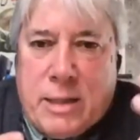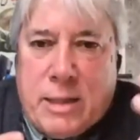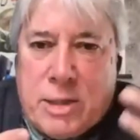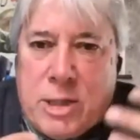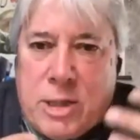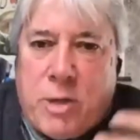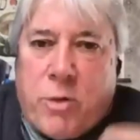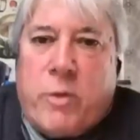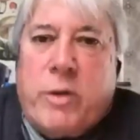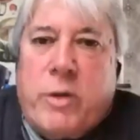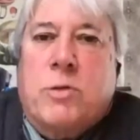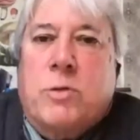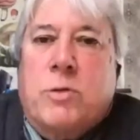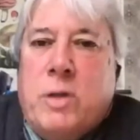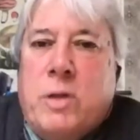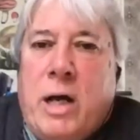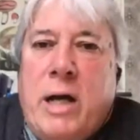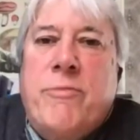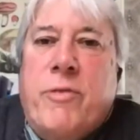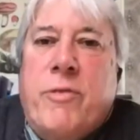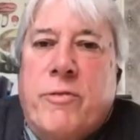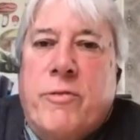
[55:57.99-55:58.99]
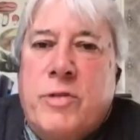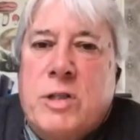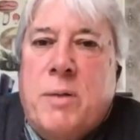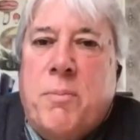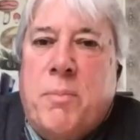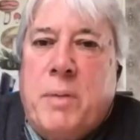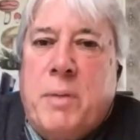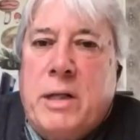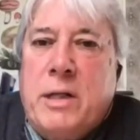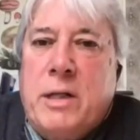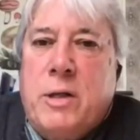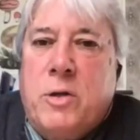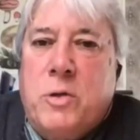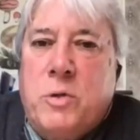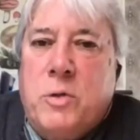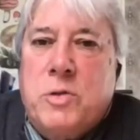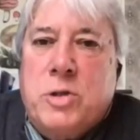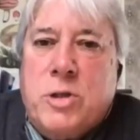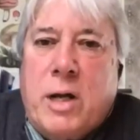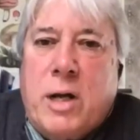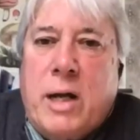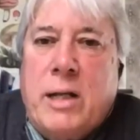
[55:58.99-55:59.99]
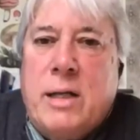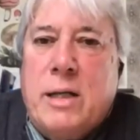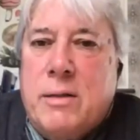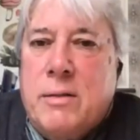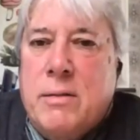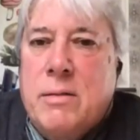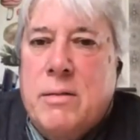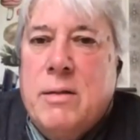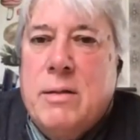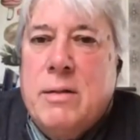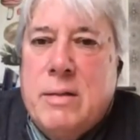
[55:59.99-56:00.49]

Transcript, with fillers: interior life of somebody who's trying to